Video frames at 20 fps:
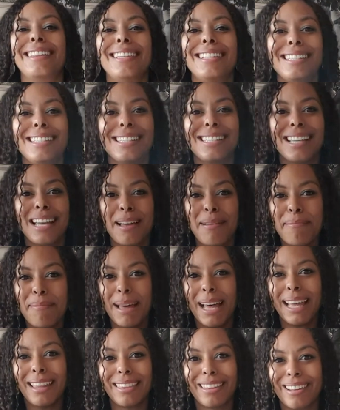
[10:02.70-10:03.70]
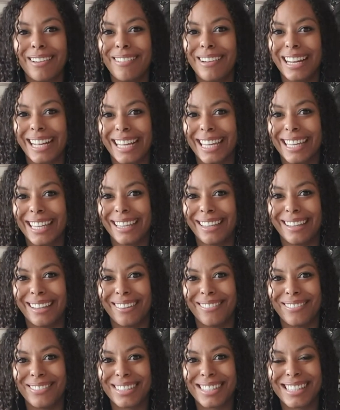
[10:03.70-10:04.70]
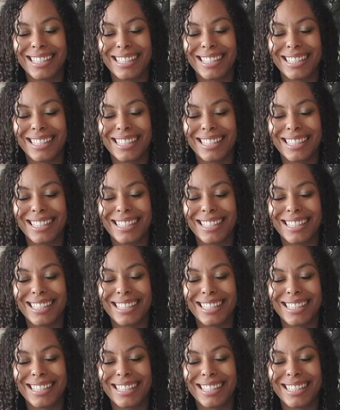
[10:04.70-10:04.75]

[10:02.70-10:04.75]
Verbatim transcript: this is her math curriculum.